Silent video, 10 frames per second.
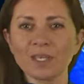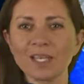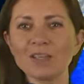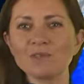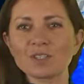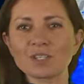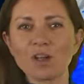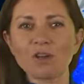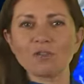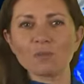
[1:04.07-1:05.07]
Even
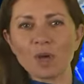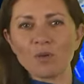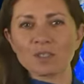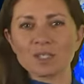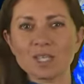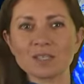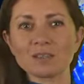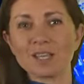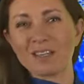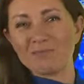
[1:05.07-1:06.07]
so, for most,
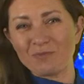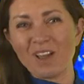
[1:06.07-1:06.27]
it's a,